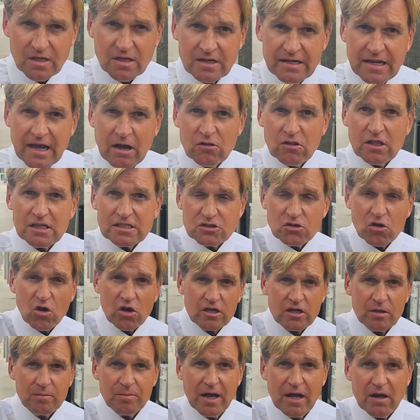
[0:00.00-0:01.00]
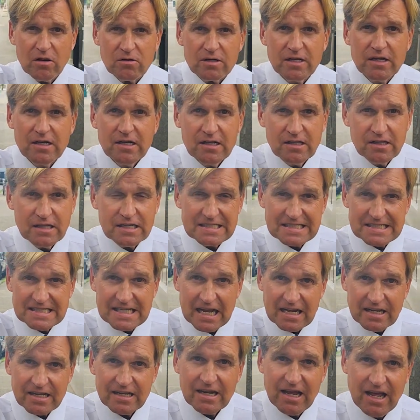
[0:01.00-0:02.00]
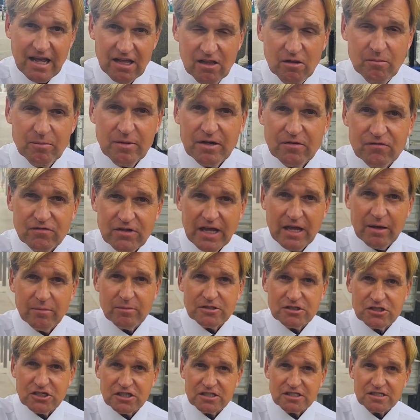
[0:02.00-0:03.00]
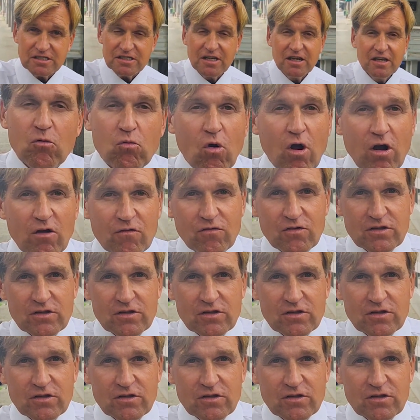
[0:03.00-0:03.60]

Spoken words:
Now, let's talk about the second element of damages, wrongful